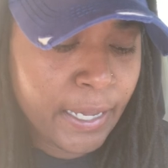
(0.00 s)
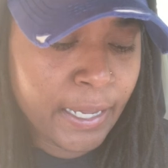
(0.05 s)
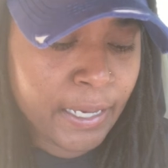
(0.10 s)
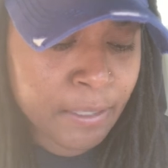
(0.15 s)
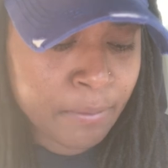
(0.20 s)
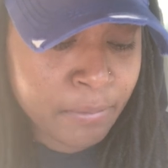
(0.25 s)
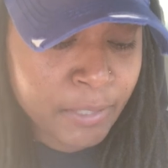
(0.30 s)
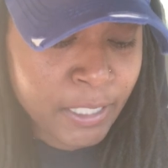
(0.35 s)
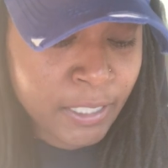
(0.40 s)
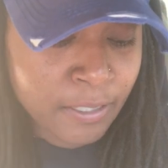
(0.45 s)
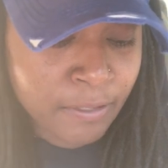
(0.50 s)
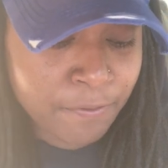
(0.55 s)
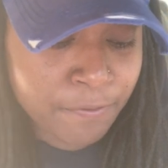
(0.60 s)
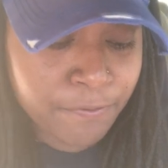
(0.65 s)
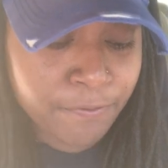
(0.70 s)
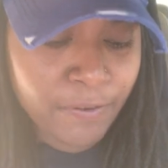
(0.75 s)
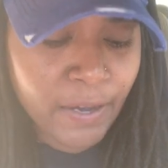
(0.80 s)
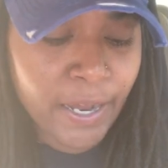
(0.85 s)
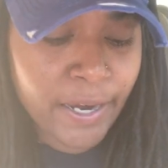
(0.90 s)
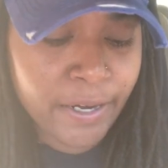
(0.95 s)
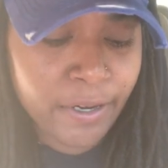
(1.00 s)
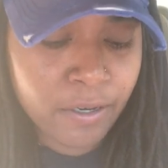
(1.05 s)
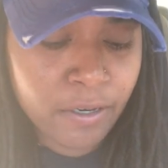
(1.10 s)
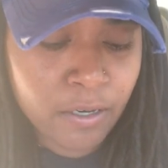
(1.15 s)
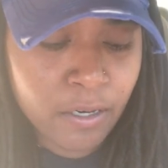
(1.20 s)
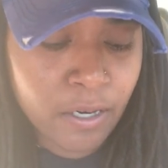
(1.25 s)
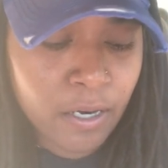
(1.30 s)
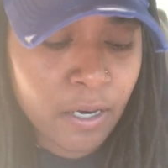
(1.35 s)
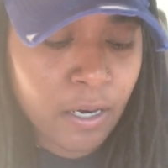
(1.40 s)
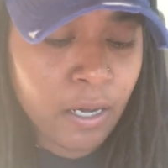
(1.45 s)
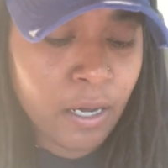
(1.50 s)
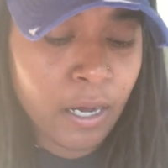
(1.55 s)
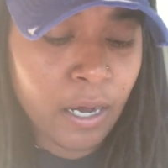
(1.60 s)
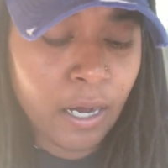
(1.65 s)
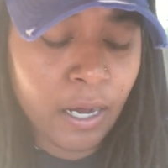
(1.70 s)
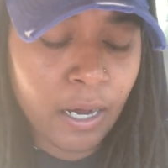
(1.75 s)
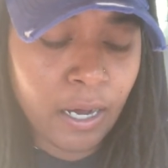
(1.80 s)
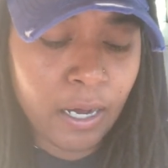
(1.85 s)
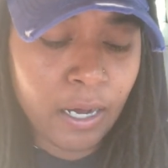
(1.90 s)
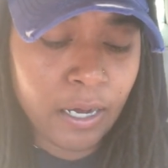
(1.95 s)
and I'm getting fire.
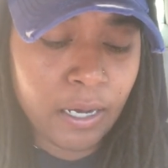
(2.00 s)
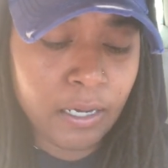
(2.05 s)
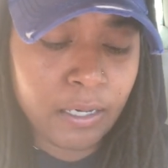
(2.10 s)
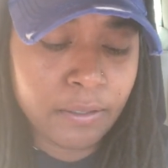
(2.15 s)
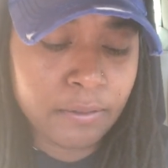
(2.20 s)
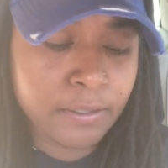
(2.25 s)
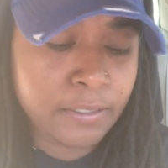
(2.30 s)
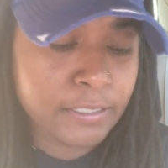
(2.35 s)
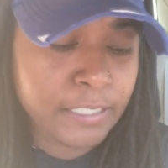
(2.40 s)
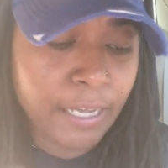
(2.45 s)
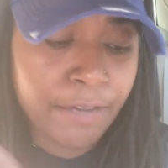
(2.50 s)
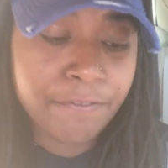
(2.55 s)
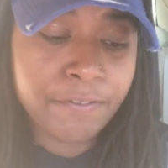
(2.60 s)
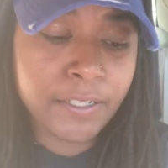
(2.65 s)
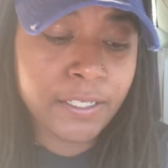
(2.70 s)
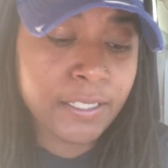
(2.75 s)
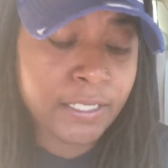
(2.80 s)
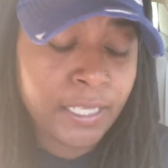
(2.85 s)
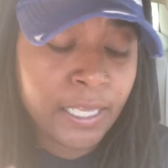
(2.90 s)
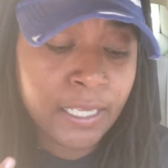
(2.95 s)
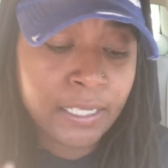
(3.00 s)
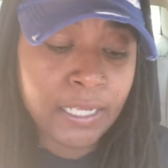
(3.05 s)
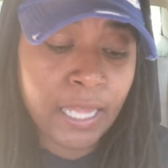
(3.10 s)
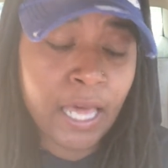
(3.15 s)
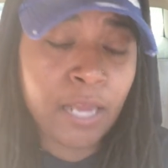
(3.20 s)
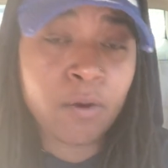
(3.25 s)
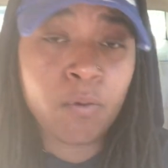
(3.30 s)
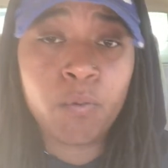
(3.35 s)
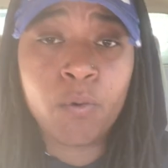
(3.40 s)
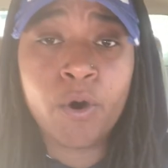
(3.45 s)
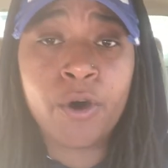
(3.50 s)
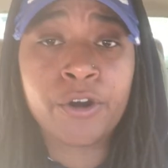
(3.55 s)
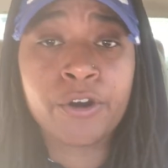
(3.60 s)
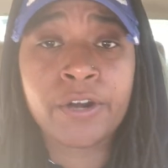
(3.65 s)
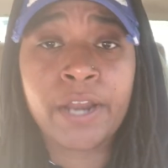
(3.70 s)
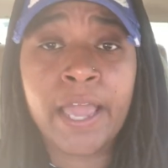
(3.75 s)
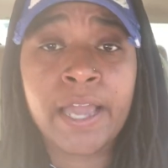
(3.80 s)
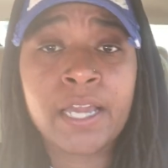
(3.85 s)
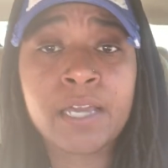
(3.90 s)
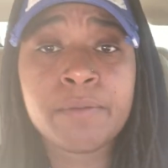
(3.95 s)
Definitely a lot of water.
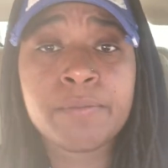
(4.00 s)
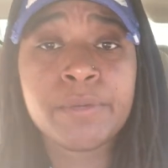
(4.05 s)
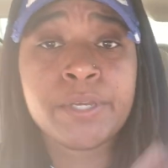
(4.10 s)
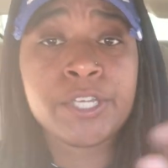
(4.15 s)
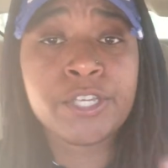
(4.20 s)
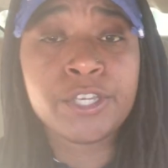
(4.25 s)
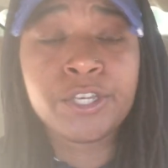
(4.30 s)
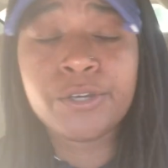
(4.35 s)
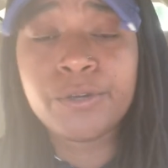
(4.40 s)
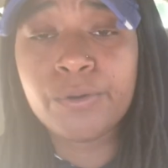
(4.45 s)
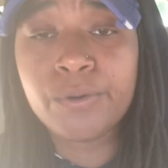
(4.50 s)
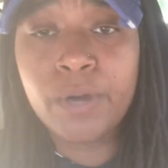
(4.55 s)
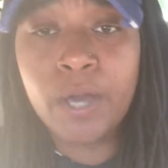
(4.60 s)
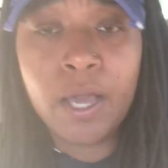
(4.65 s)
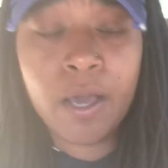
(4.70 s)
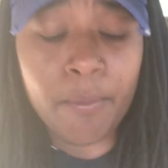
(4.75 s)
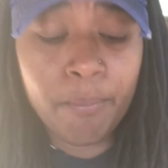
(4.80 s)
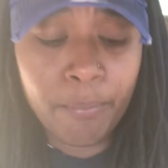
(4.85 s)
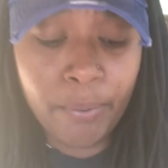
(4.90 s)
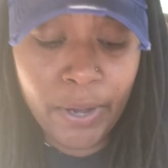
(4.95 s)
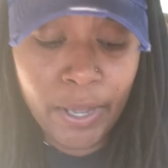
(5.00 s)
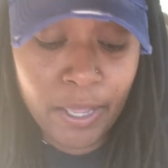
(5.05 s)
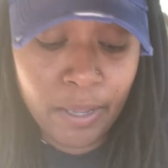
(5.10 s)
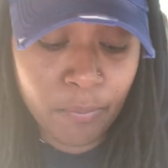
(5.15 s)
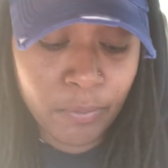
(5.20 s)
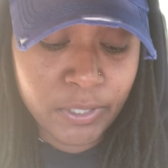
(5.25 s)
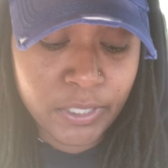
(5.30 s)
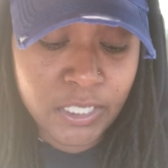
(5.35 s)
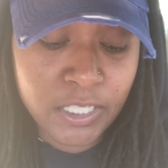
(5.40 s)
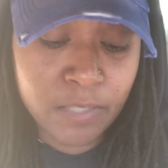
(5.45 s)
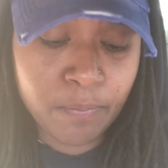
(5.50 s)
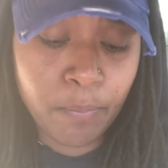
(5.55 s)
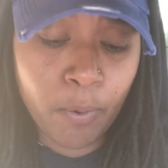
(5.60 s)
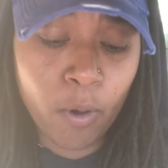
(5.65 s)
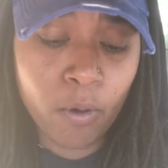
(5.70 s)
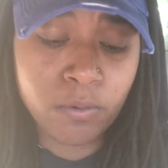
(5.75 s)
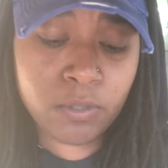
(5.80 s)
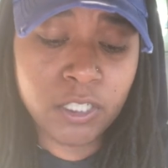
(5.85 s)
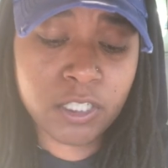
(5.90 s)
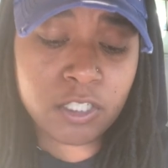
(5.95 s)
That could be you. But with this
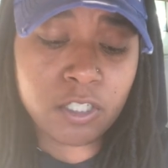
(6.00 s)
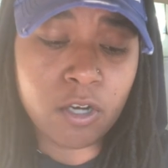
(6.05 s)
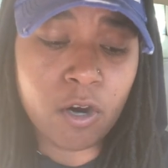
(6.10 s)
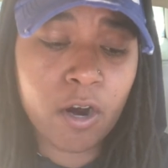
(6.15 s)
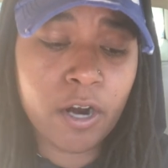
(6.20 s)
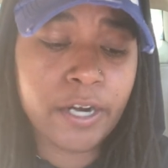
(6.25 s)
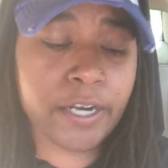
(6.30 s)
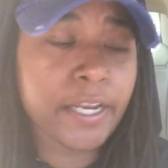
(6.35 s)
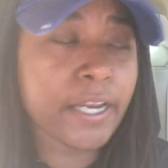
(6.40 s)
boldness card